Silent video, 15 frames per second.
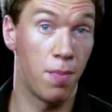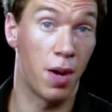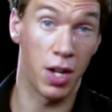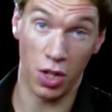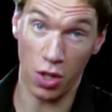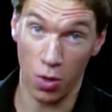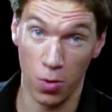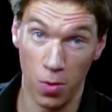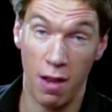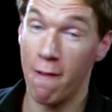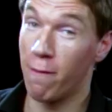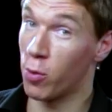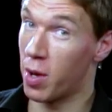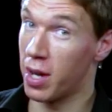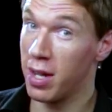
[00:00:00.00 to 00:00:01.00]
Mind you,
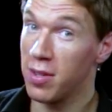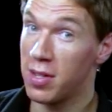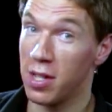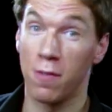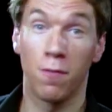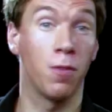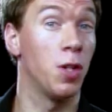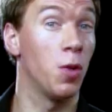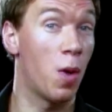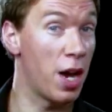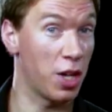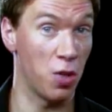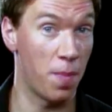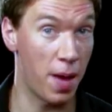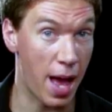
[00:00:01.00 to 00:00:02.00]
everyone else is free to
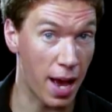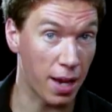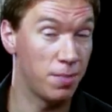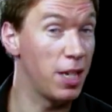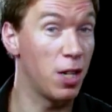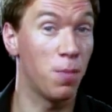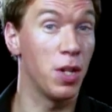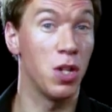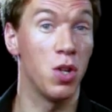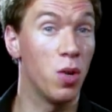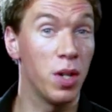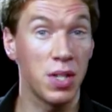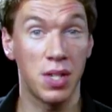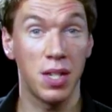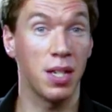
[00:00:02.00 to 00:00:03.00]
argue back. It'll be
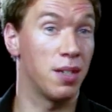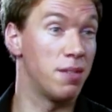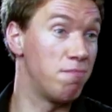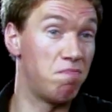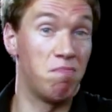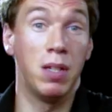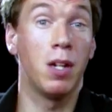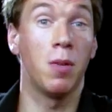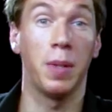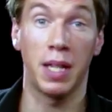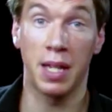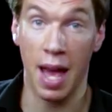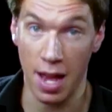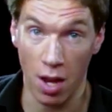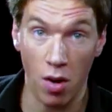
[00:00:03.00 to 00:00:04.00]
noisy, a little
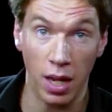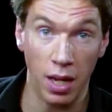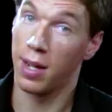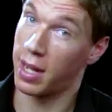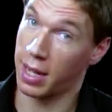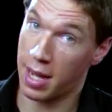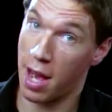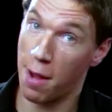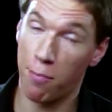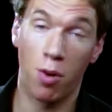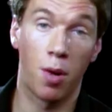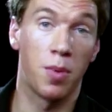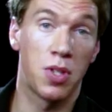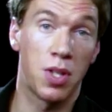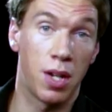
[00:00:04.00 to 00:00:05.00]
bit chaotic, and I can't
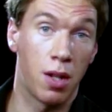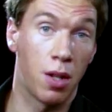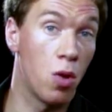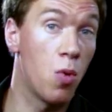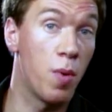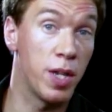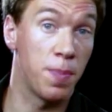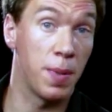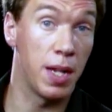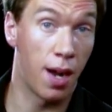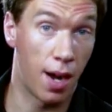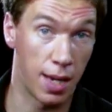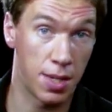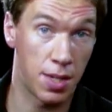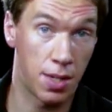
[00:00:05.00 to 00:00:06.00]
promise that it'll always be
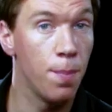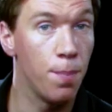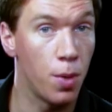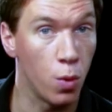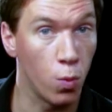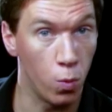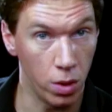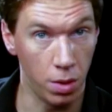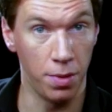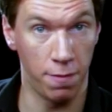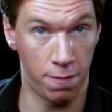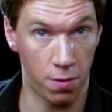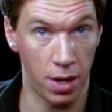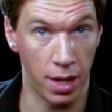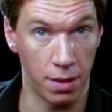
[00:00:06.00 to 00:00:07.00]
nice, but it will be
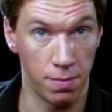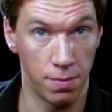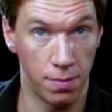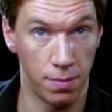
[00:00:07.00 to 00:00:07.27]
free.